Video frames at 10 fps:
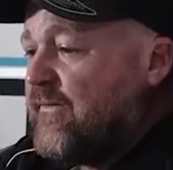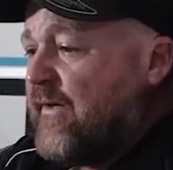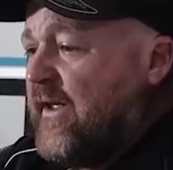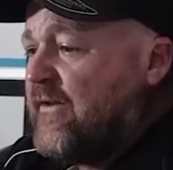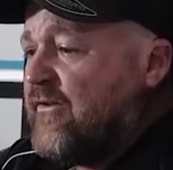
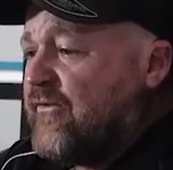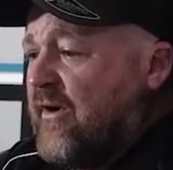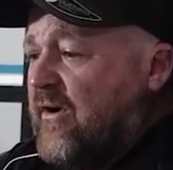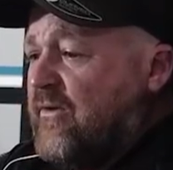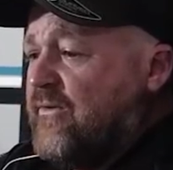fan
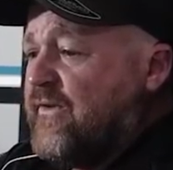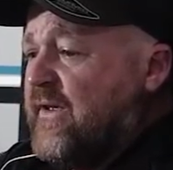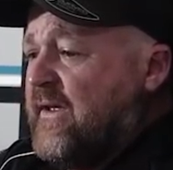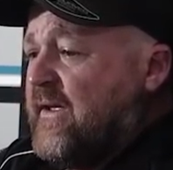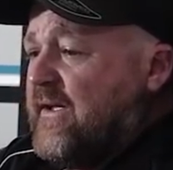controls,
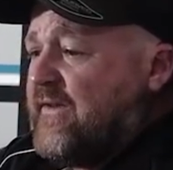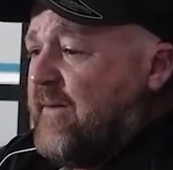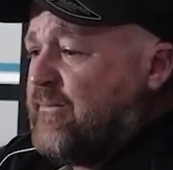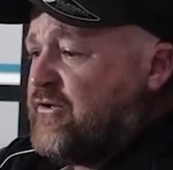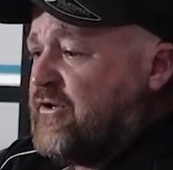
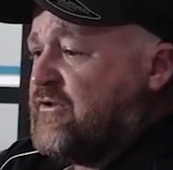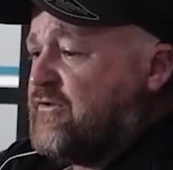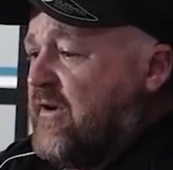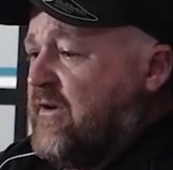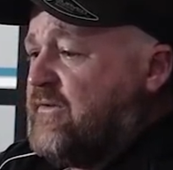temperature
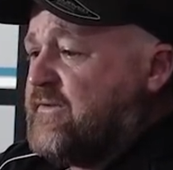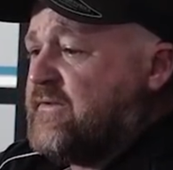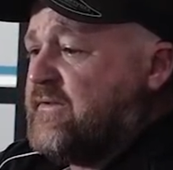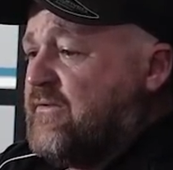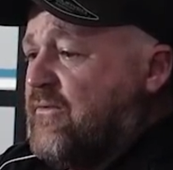
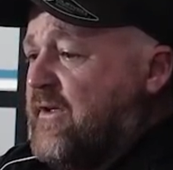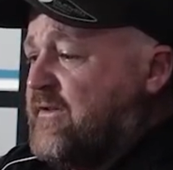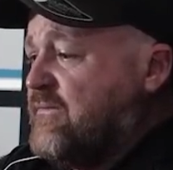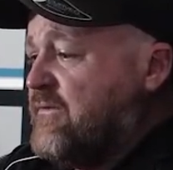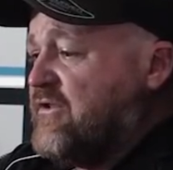controls, and all
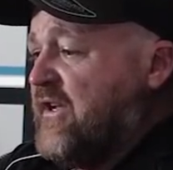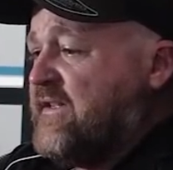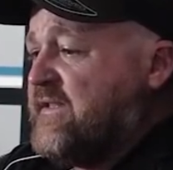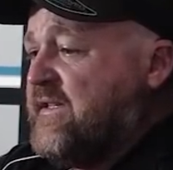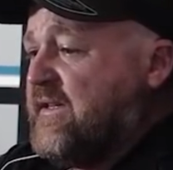that sort of
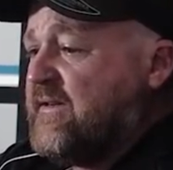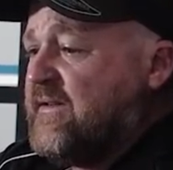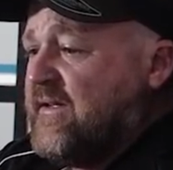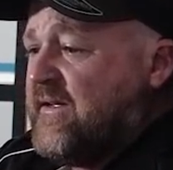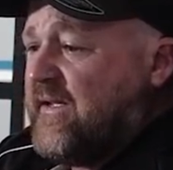jazz here.
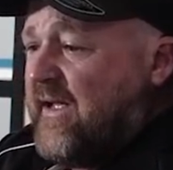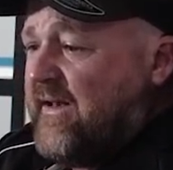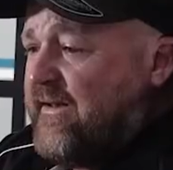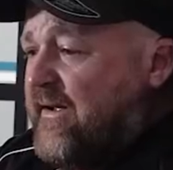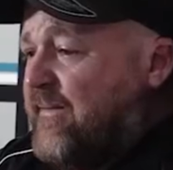
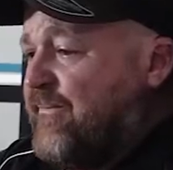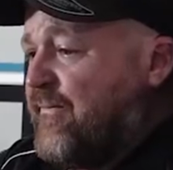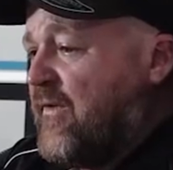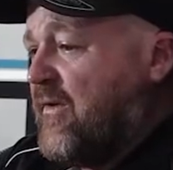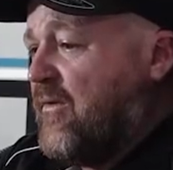And
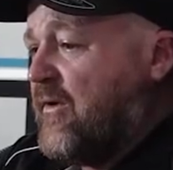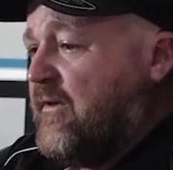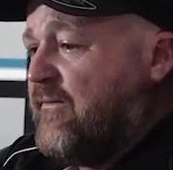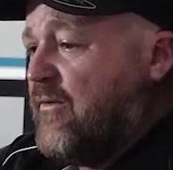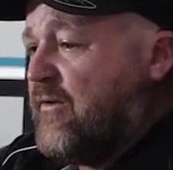like
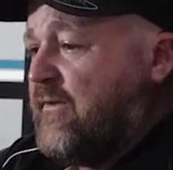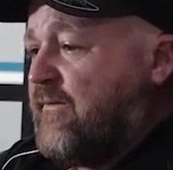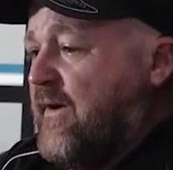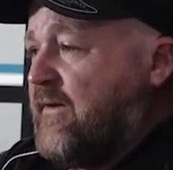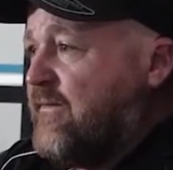you've got your
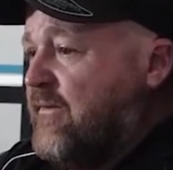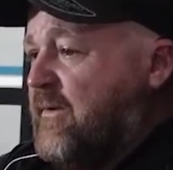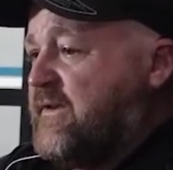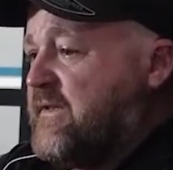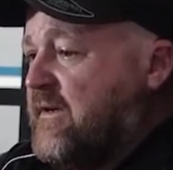front
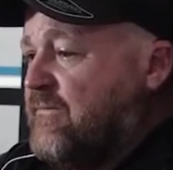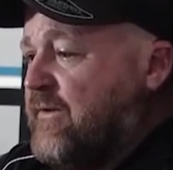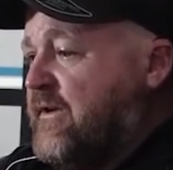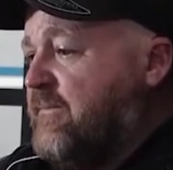demister, rear